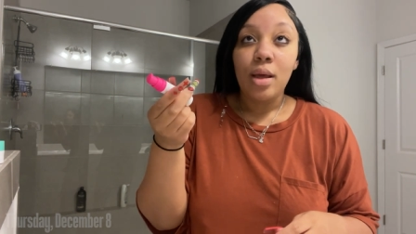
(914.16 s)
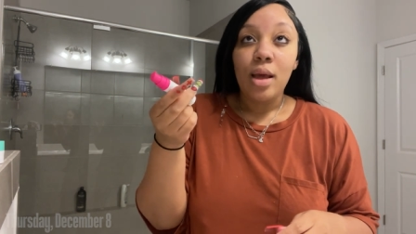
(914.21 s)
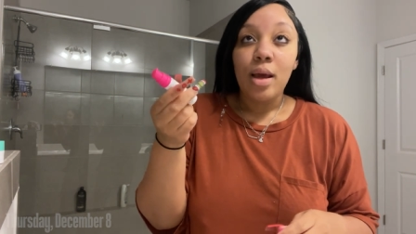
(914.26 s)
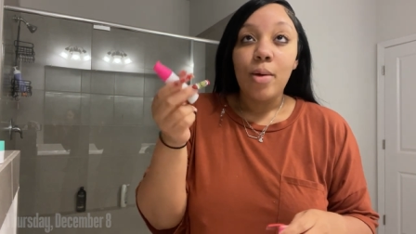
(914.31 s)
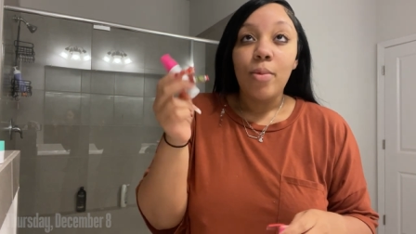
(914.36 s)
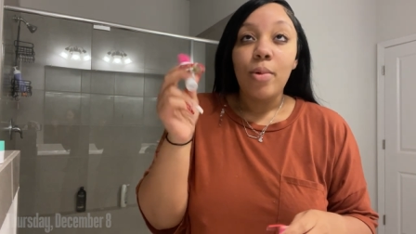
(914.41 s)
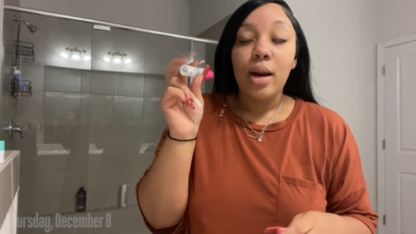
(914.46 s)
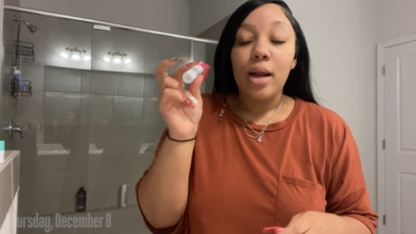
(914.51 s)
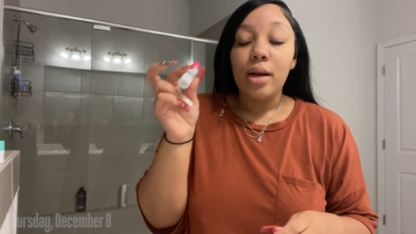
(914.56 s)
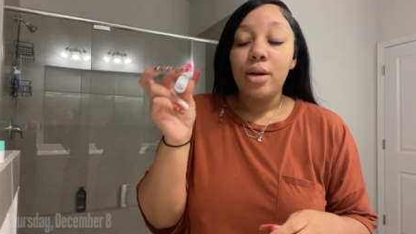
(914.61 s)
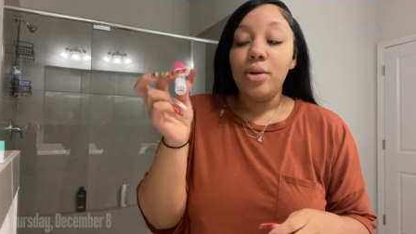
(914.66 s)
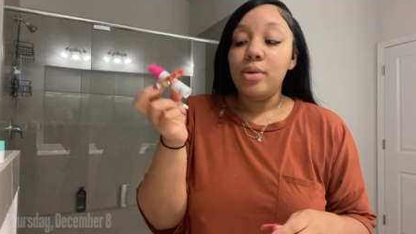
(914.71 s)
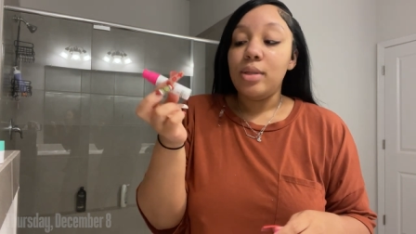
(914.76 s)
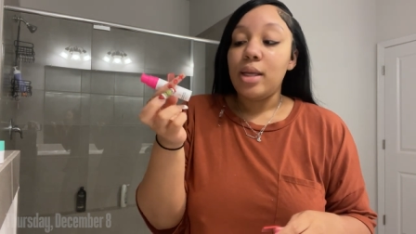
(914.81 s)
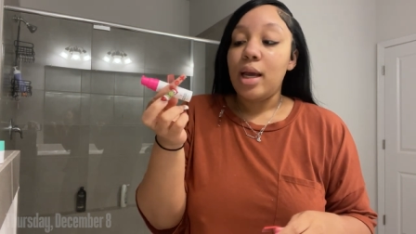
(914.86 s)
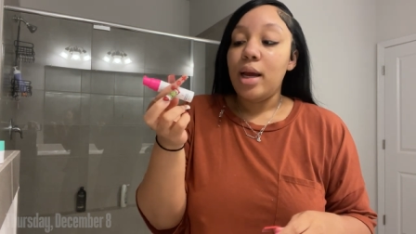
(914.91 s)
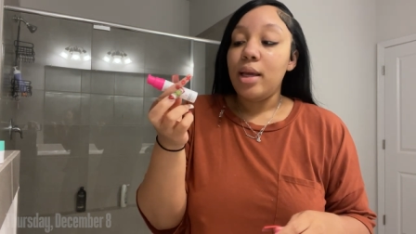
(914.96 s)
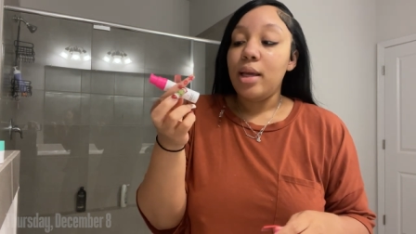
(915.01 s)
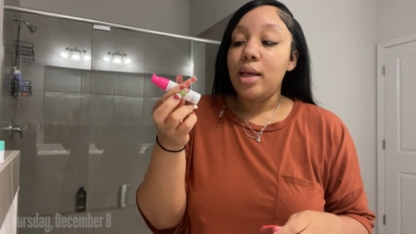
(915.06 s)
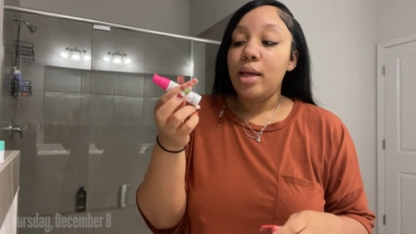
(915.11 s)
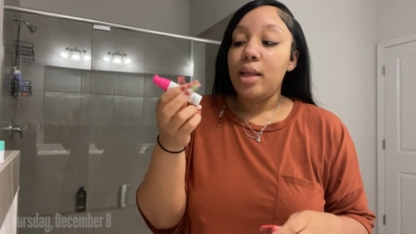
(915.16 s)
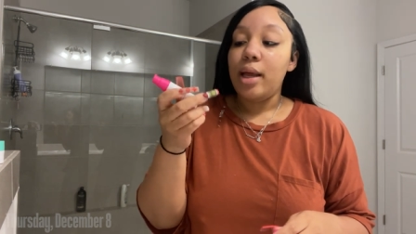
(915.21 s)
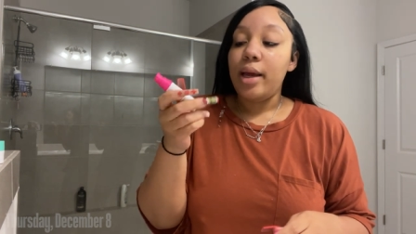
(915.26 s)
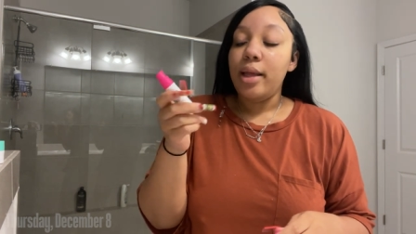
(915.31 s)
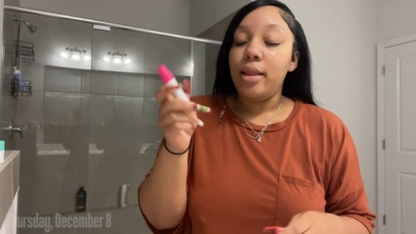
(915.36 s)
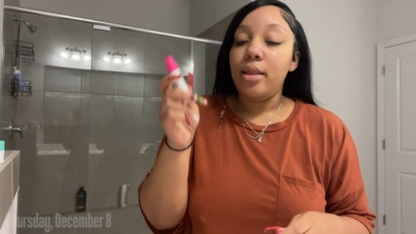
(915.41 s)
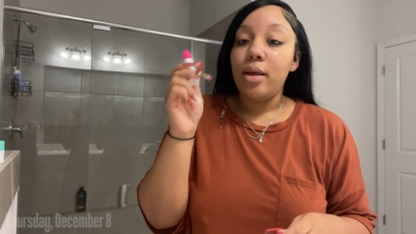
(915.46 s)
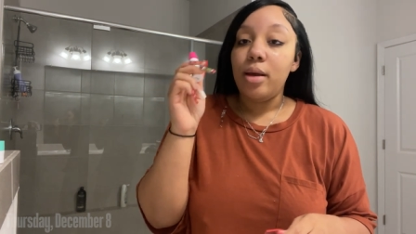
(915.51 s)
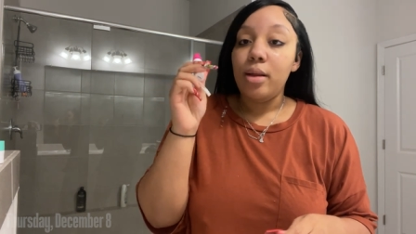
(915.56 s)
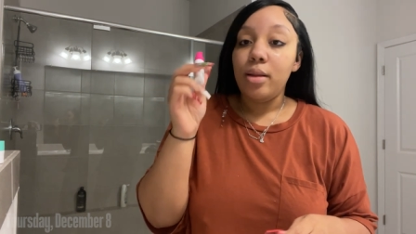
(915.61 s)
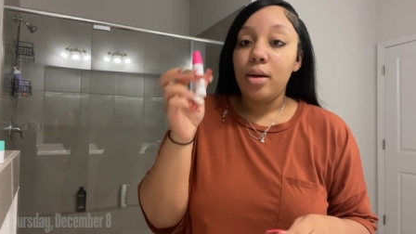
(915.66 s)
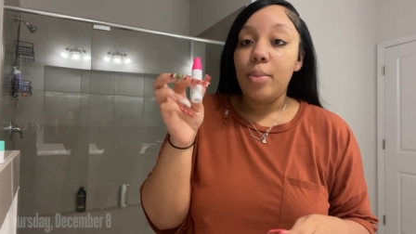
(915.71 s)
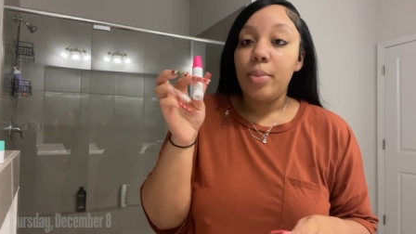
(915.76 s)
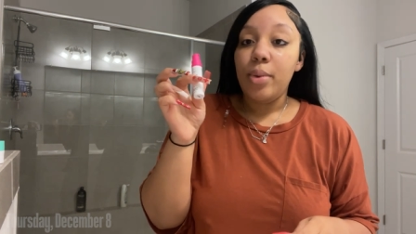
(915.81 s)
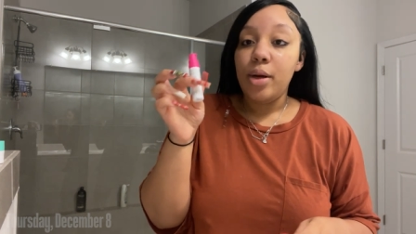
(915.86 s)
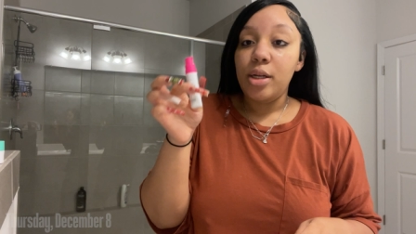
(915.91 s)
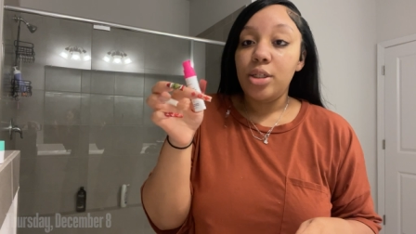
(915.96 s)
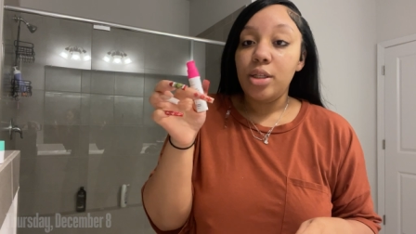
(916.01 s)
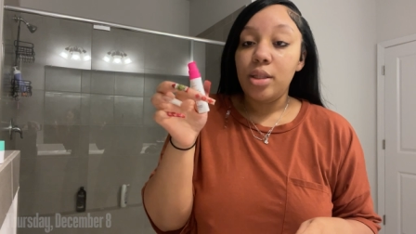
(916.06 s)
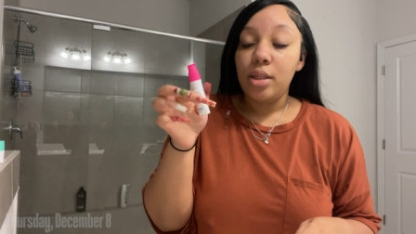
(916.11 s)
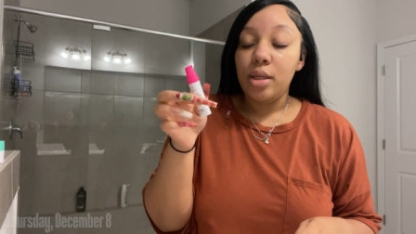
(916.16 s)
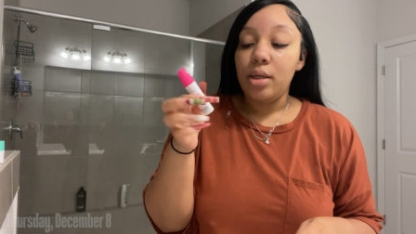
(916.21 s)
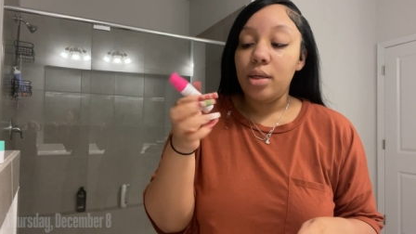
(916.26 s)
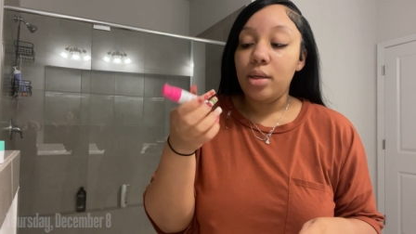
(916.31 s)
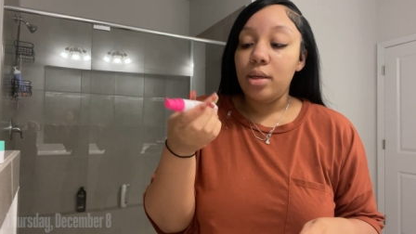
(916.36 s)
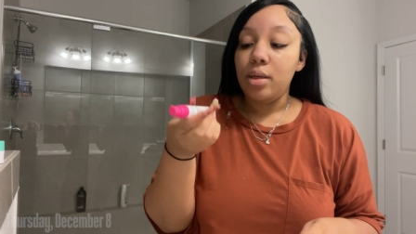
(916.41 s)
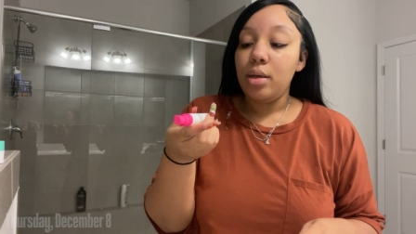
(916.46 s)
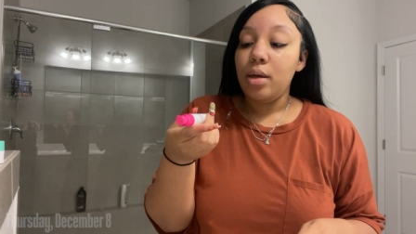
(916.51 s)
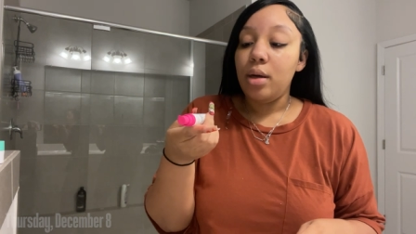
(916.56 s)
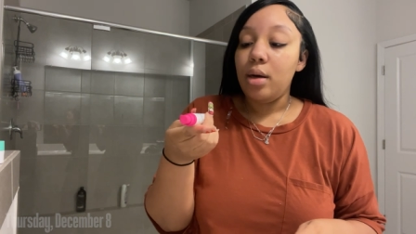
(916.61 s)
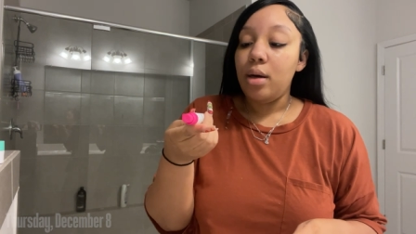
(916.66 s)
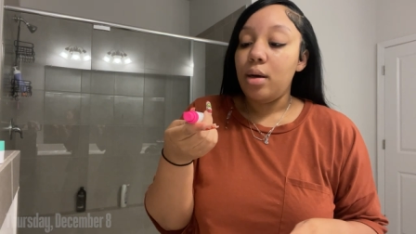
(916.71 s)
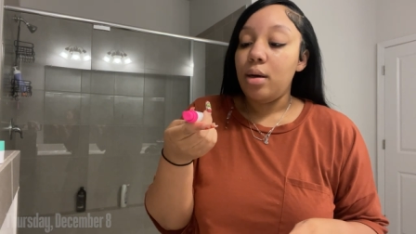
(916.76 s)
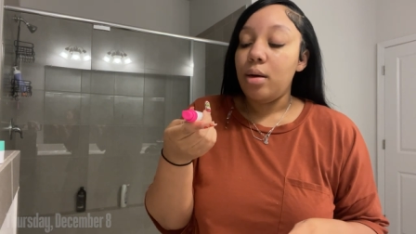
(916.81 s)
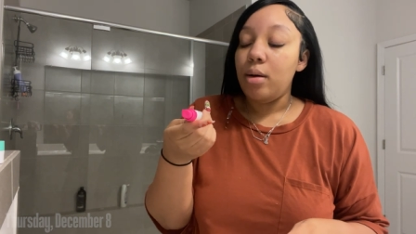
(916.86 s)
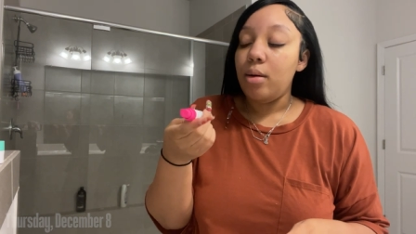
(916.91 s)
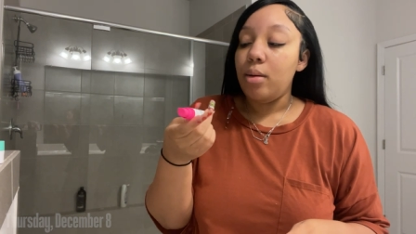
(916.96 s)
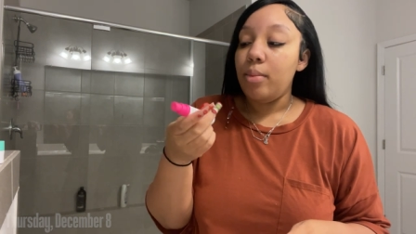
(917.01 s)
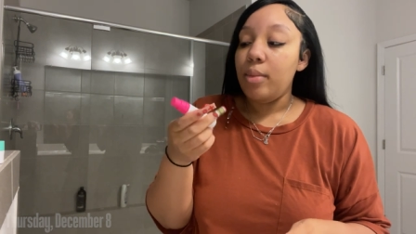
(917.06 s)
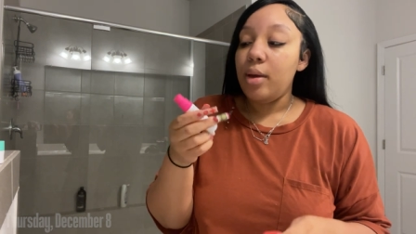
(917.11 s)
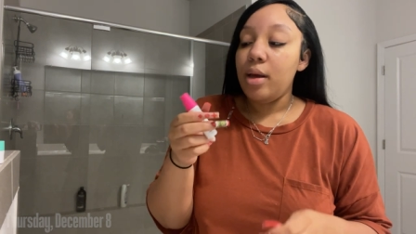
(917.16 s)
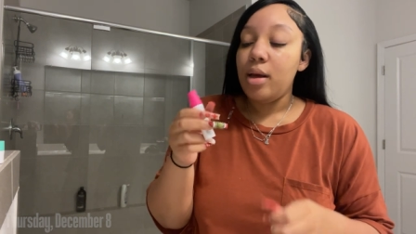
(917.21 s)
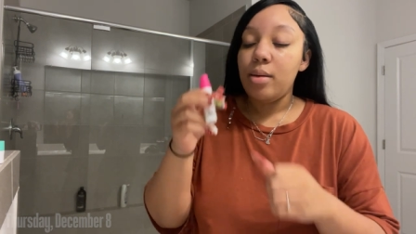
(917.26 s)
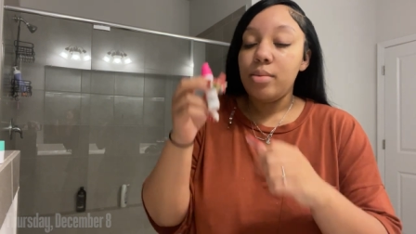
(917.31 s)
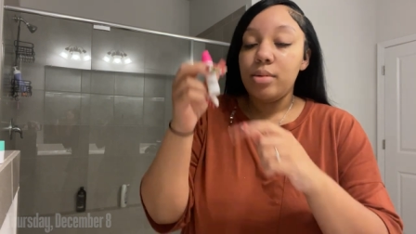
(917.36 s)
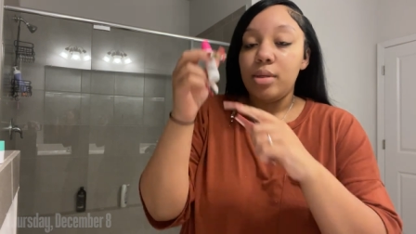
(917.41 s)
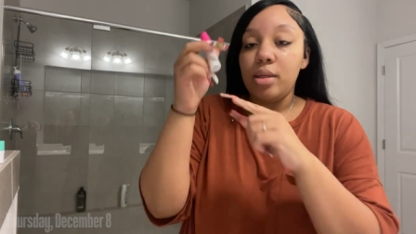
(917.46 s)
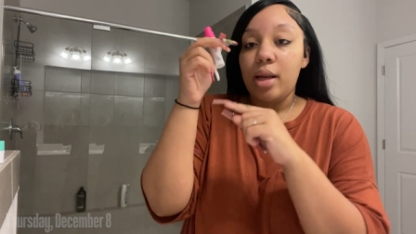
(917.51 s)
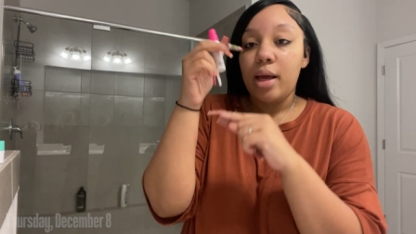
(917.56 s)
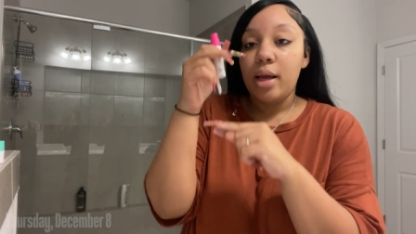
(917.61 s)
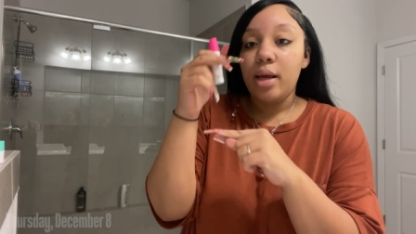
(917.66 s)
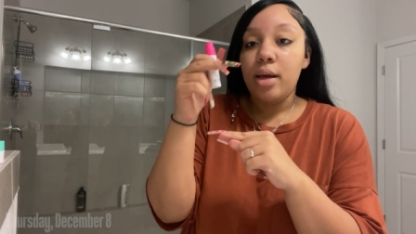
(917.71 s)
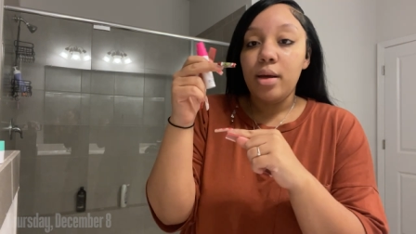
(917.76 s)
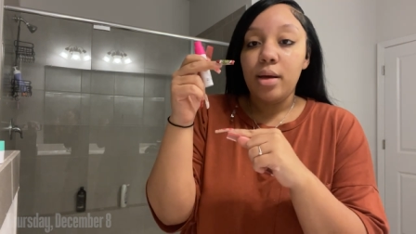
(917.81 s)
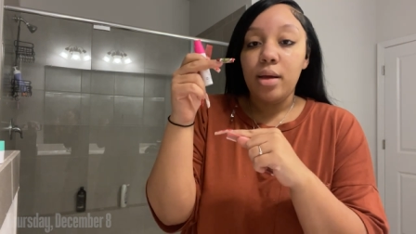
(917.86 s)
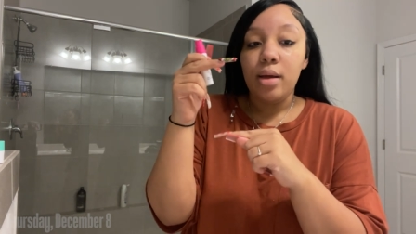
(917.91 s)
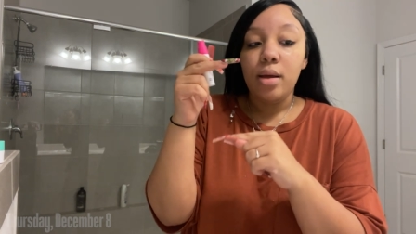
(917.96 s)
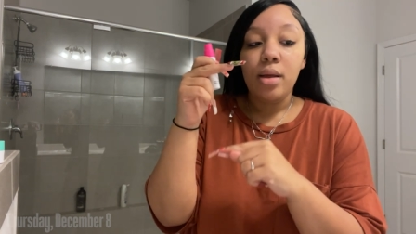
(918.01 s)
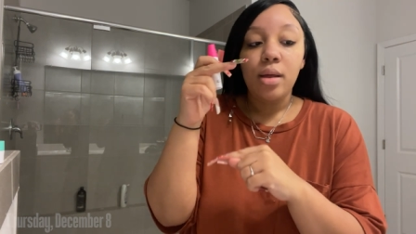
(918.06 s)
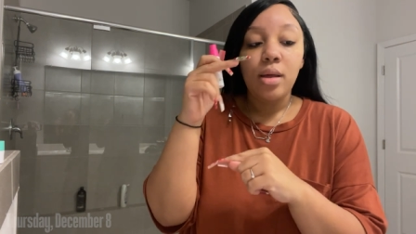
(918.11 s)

what I do is I get like a bunch of the, um, it comes in like a